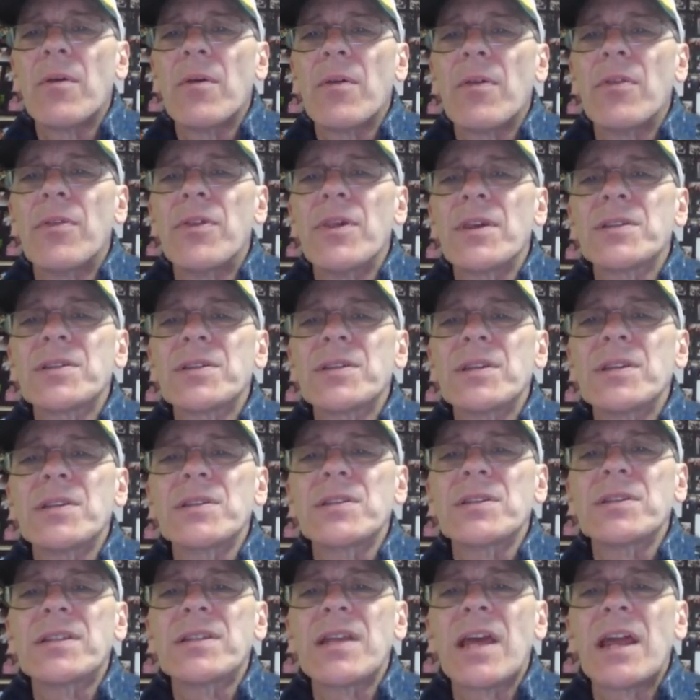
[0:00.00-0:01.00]
This
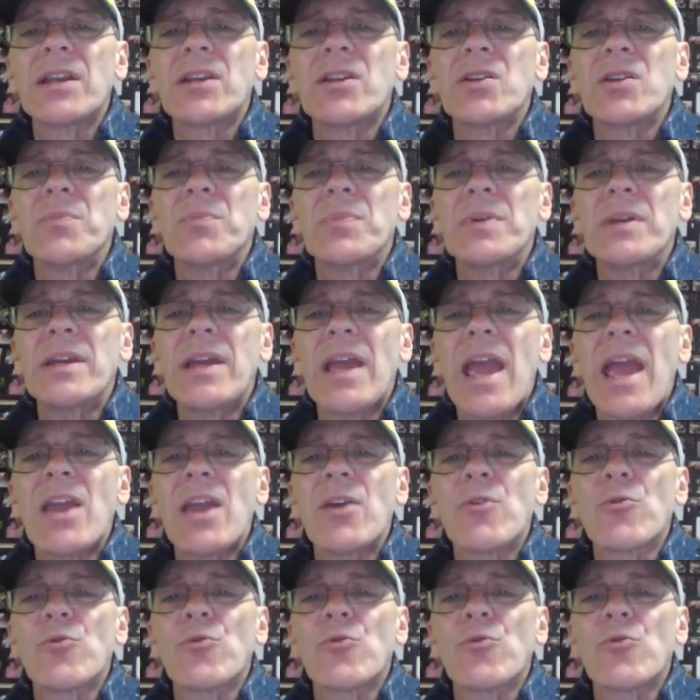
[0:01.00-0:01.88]
is intended to be a